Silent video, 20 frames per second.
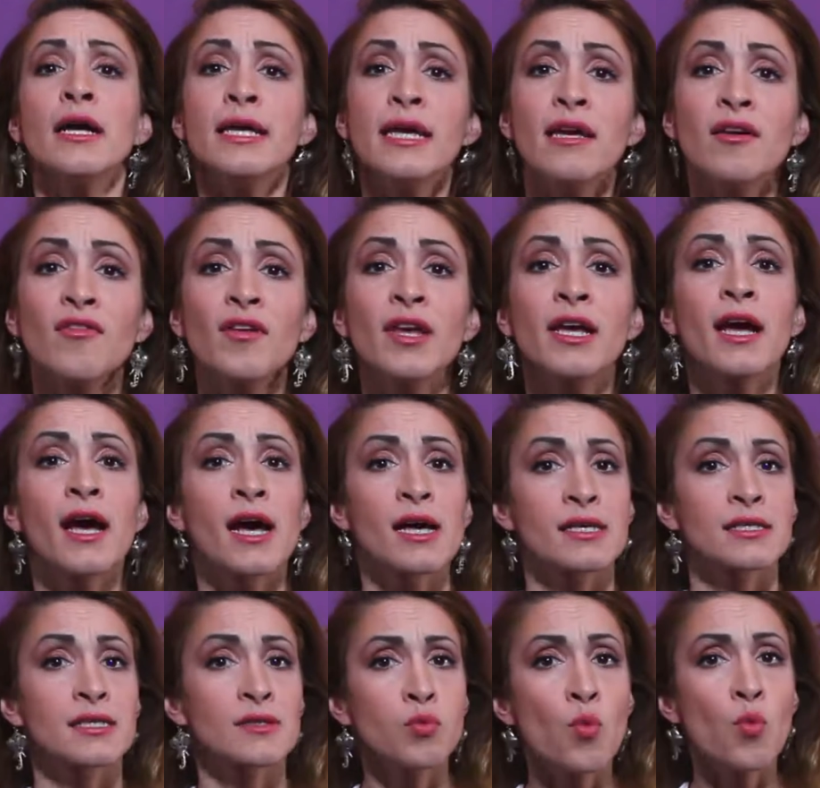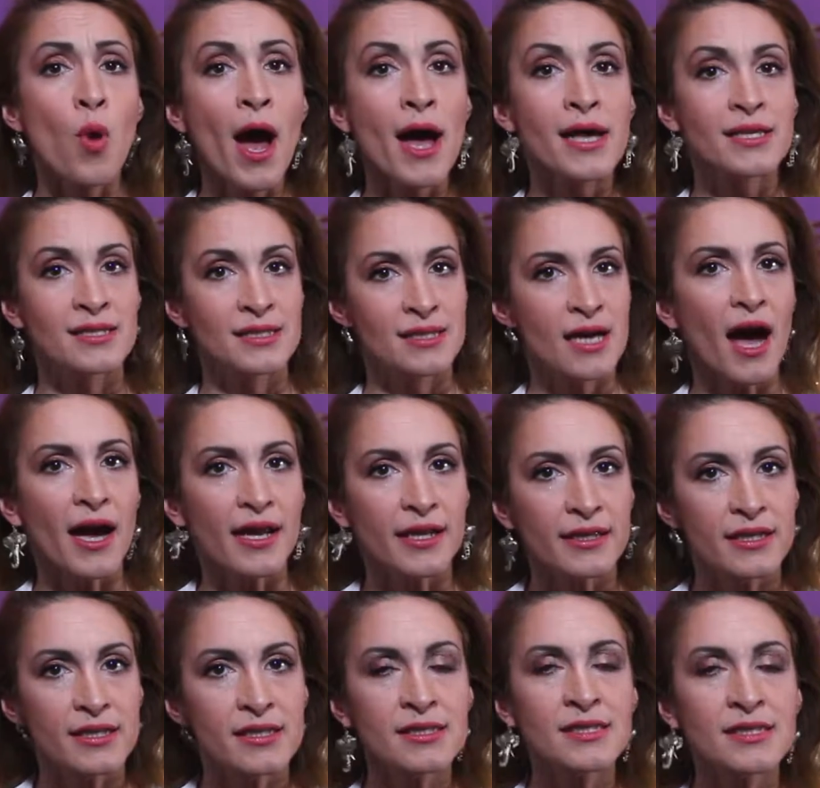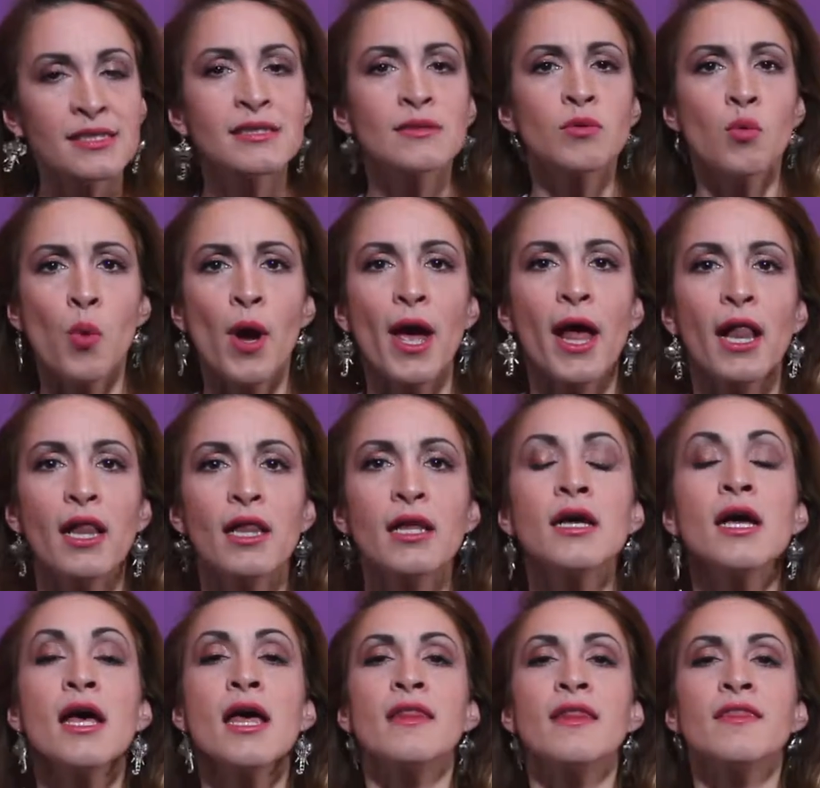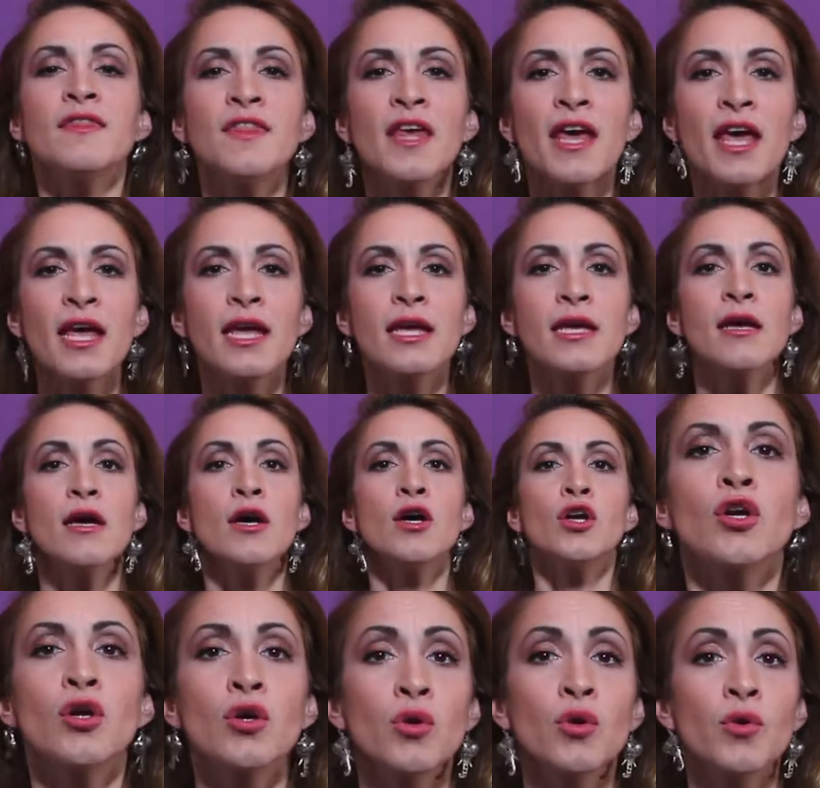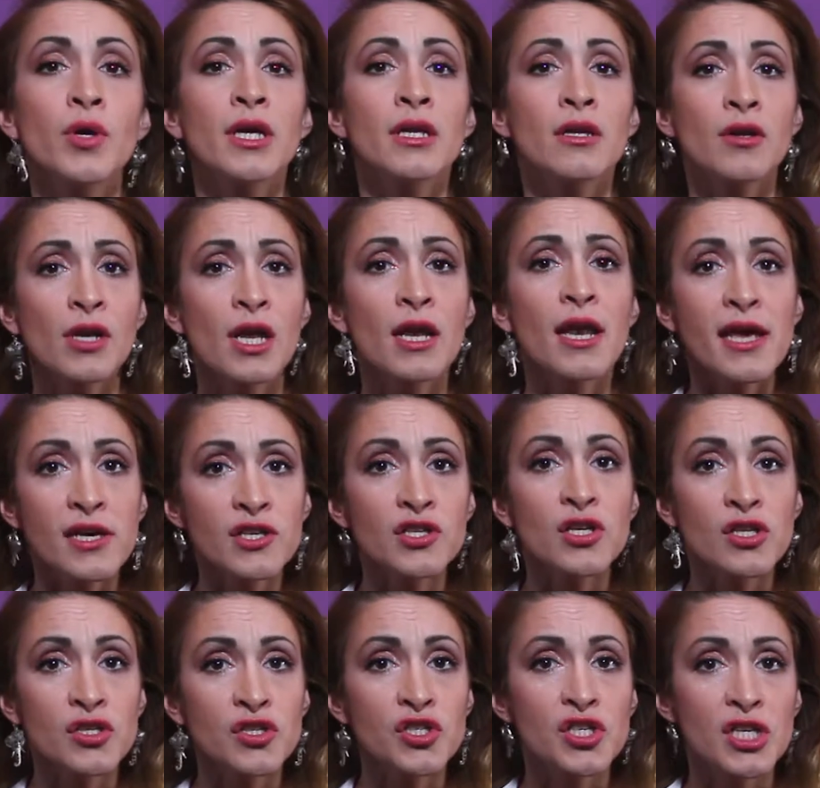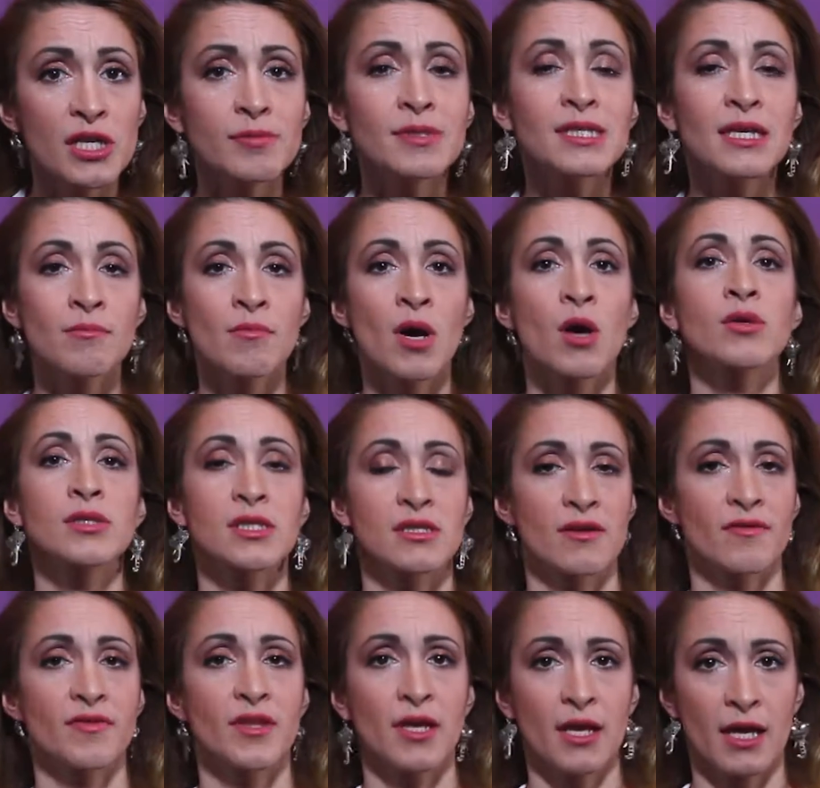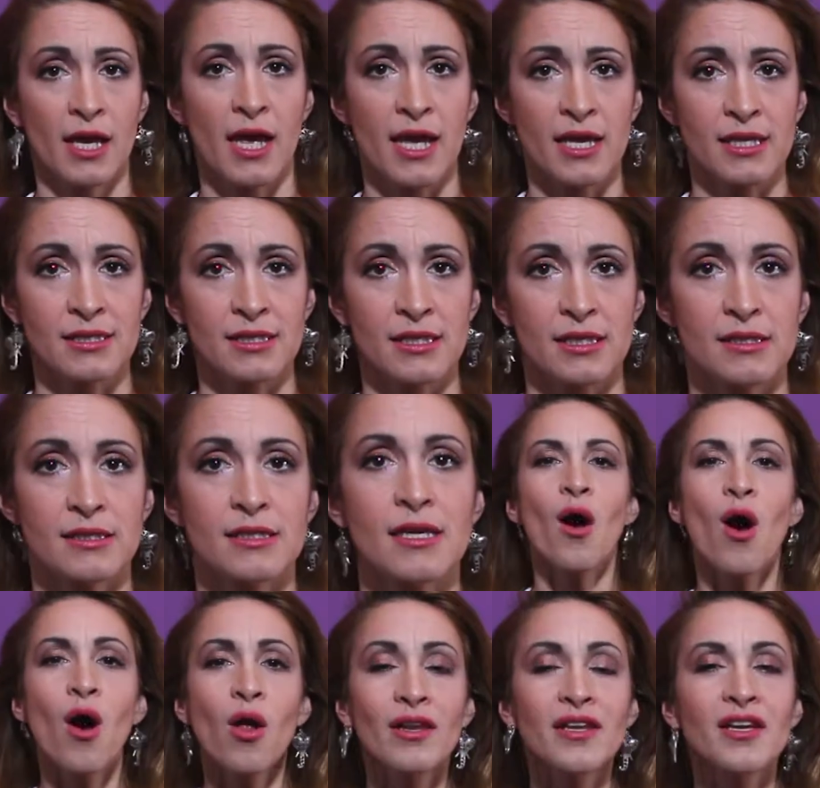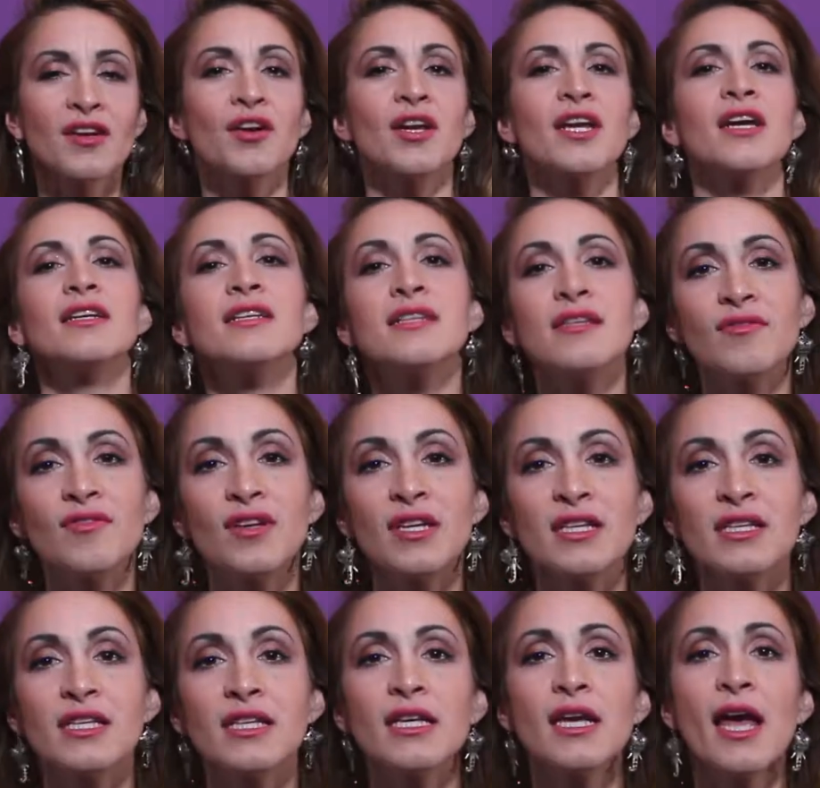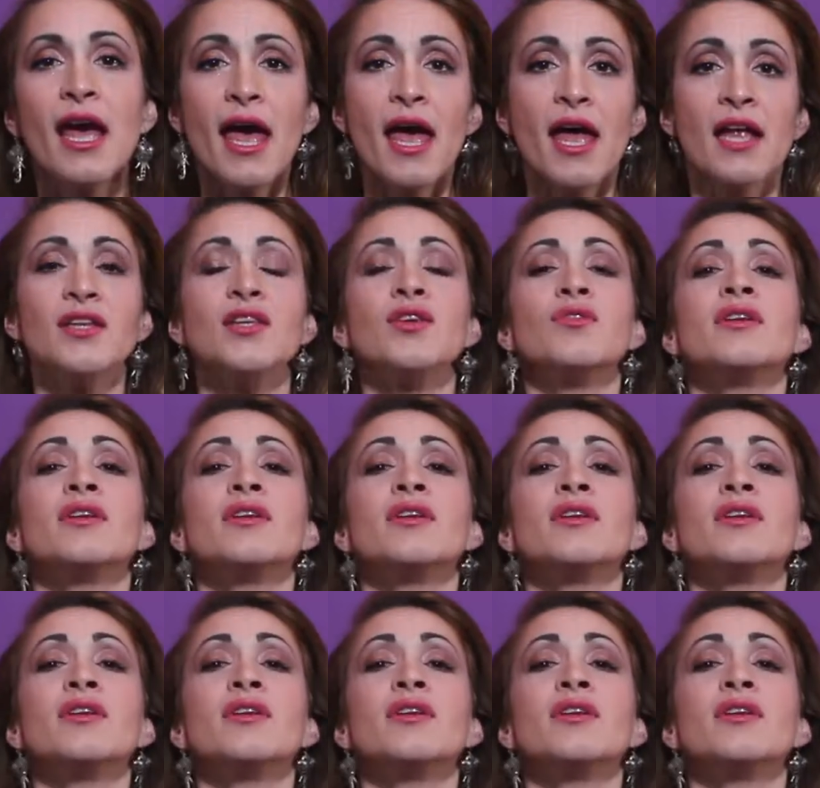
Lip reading: giving us wise guidance, well, they ruin relationships in most of the cases. Only creativity and